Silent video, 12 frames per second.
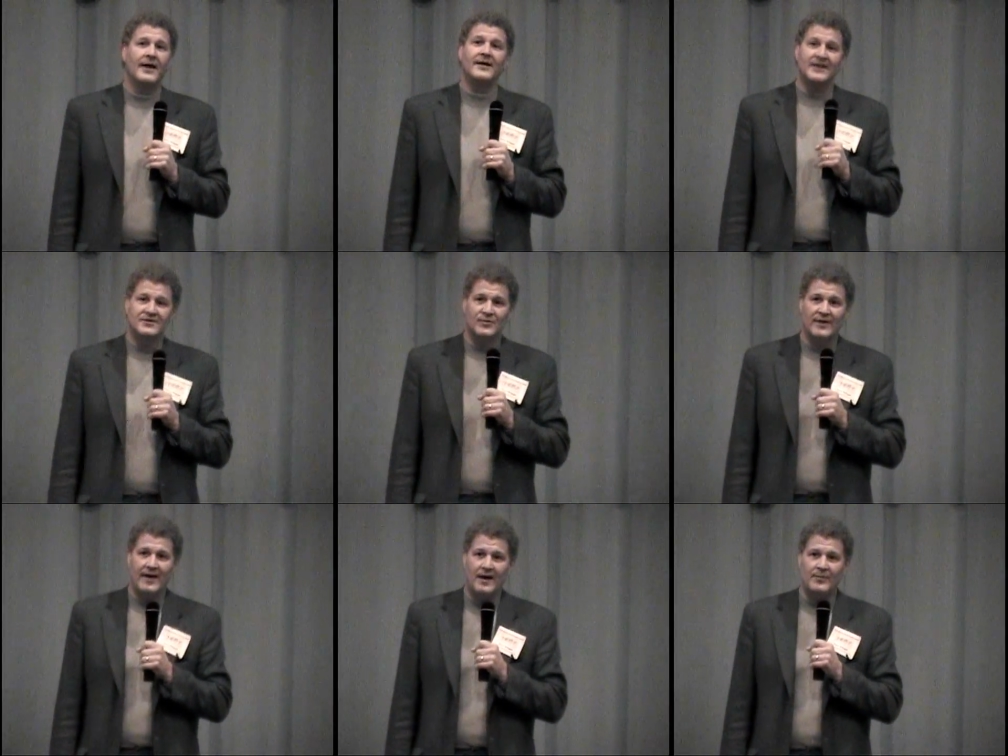And guess
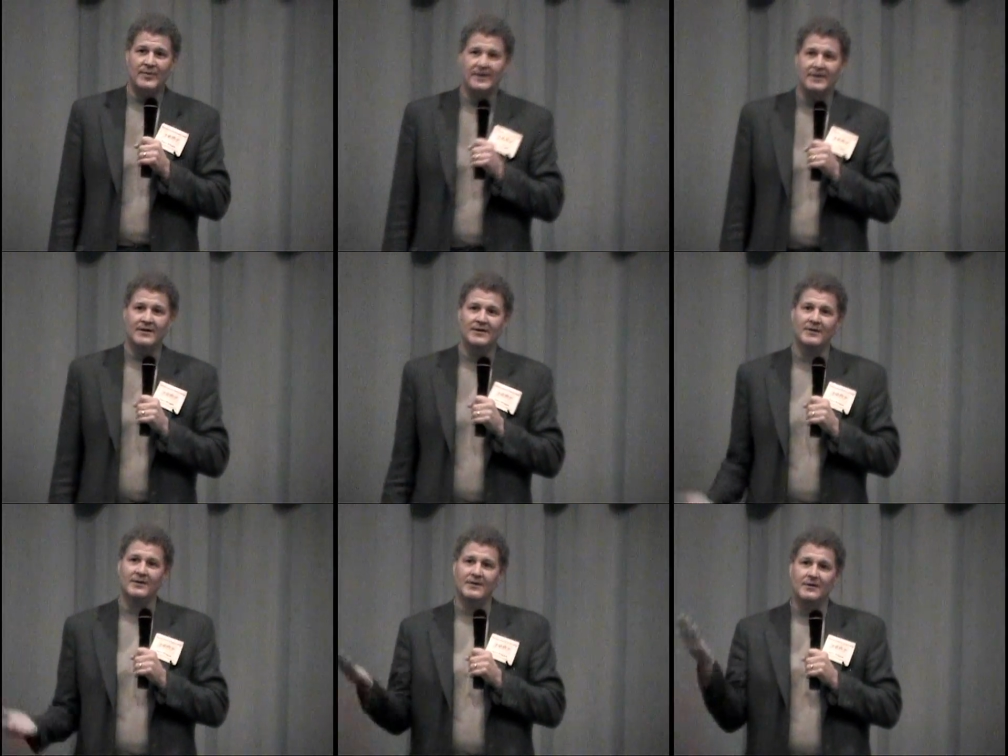what happened?
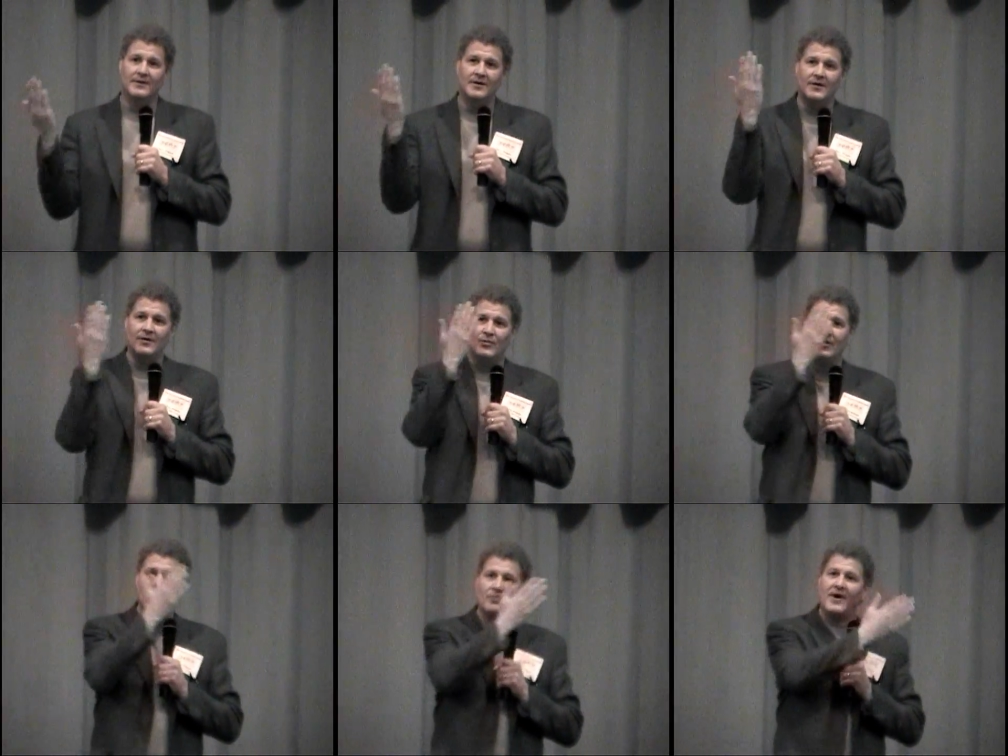
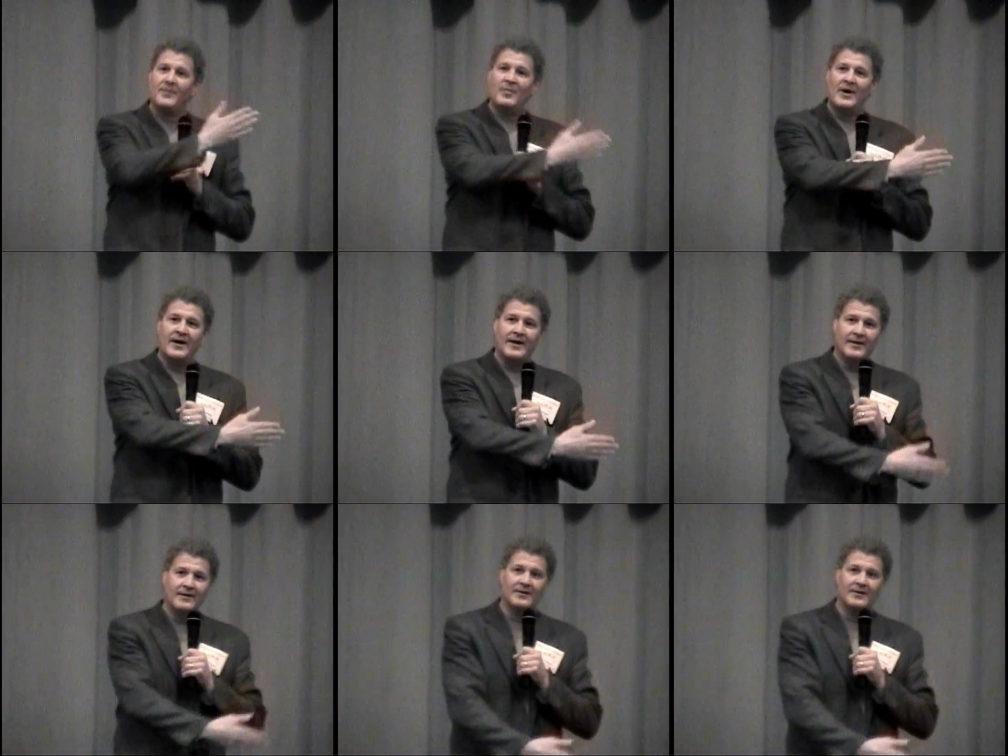Thank God.